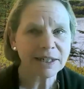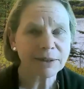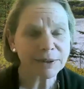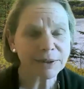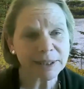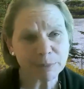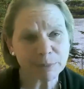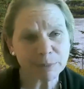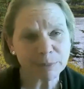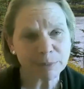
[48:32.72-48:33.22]

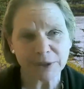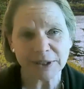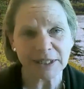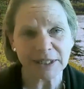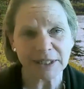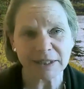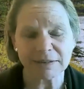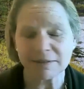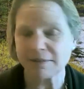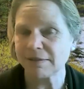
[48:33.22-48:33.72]
really important
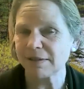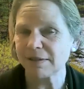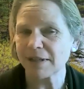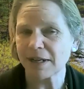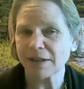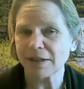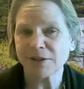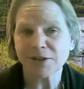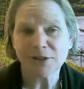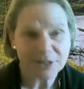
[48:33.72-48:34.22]
to
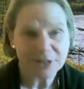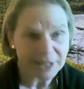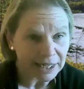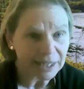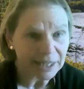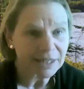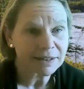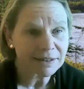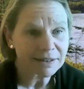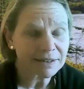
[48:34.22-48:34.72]

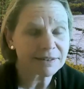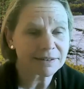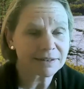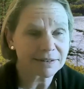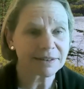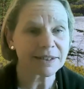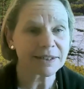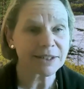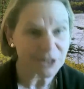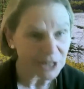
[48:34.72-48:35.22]
understand
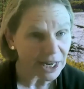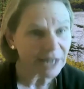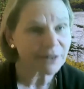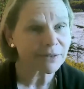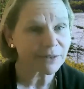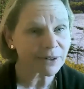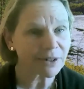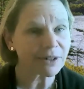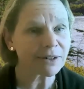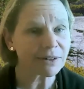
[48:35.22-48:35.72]
in
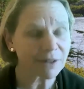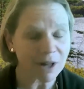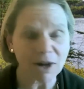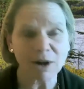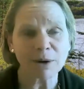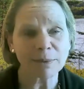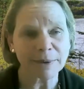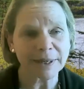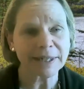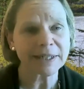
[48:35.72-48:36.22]
general
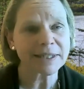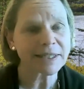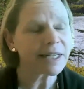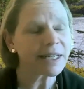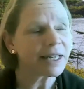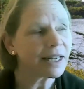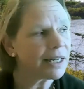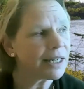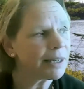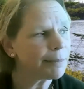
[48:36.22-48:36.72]
always,
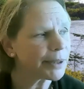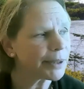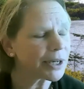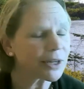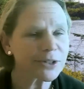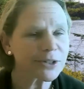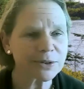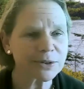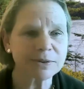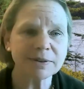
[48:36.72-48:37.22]
but
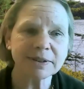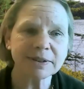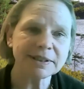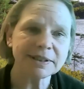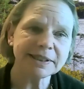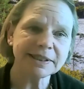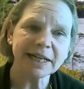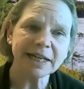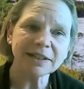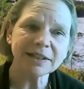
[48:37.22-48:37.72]
also
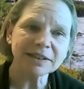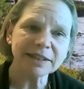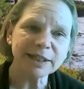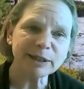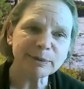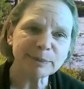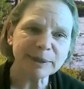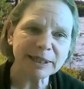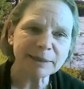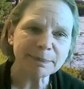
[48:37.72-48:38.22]
tell a
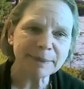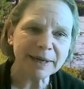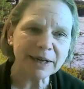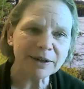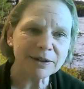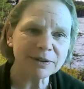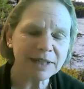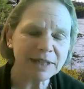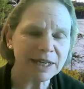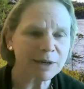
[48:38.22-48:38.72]
little bit
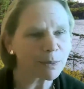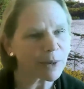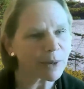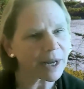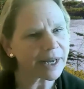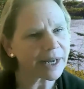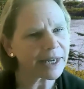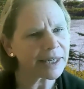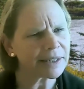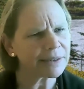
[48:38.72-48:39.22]
about like
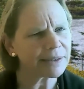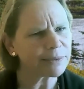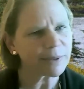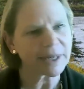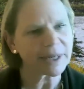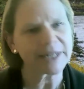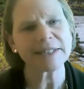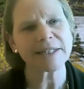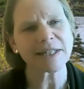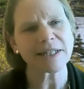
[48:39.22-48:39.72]
why
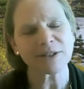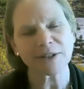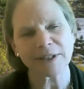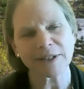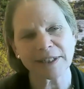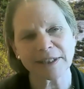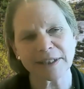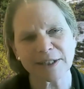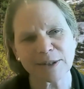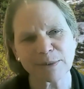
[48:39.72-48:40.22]
why is this
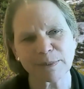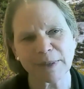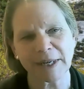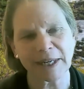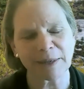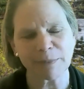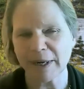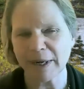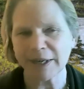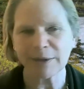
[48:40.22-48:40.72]
looking this
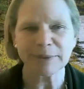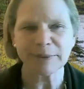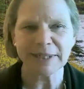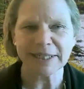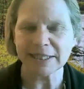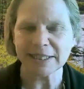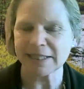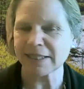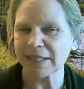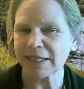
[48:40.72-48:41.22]
way? Why do we
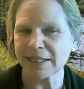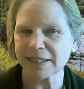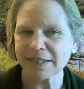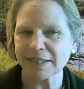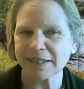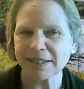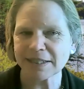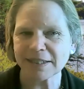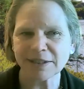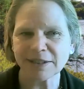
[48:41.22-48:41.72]
see
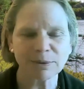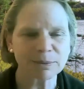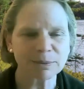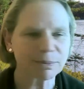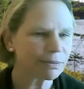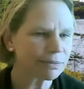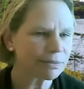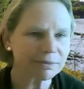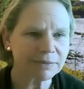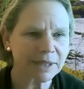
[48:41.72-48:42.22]
this? You know,
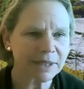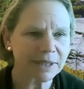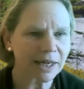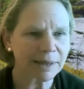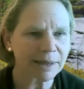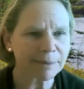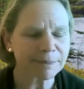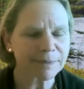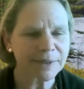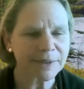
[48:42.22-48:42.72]

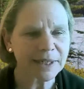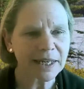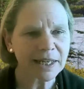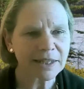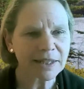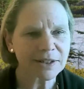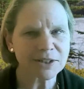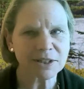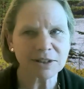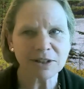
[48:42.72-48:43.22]
um,
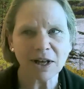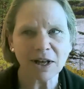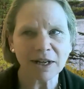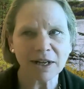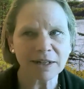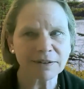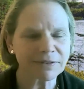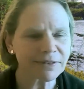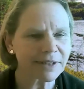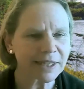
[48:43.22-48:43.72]
there's a lot
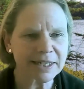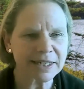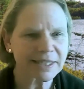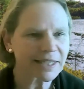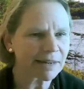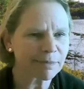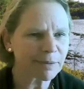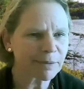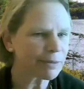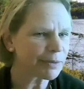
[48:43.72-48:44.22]
of things
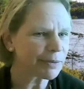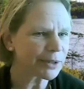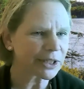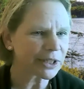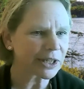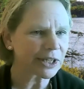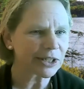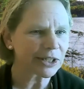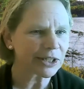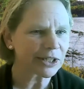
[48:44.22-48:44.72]
I've been
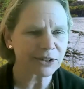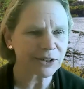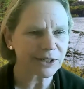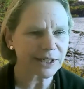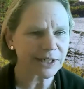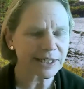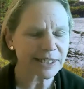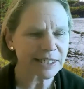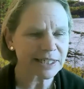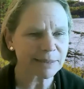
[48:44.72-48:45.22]
really
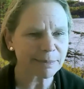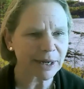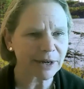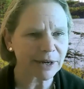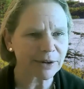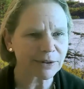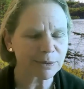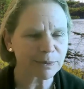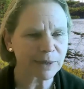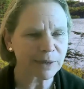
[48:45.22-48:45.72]
curious
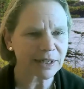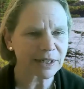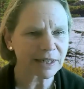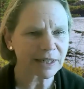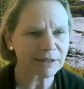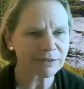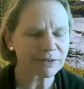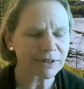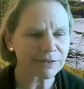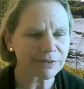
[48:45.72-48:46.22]
about the
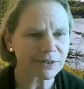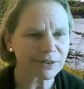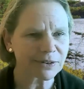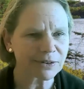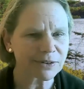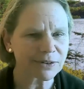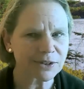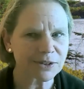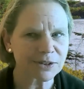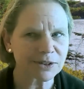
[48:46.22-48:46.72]
wildlife
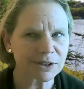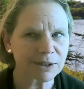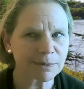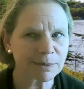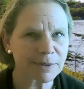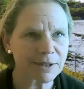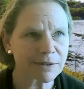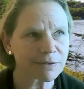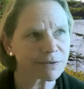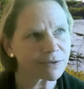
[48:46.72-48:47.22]
refuge in
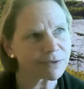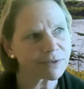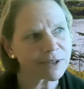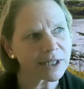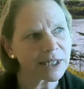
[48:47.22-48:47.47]
terms of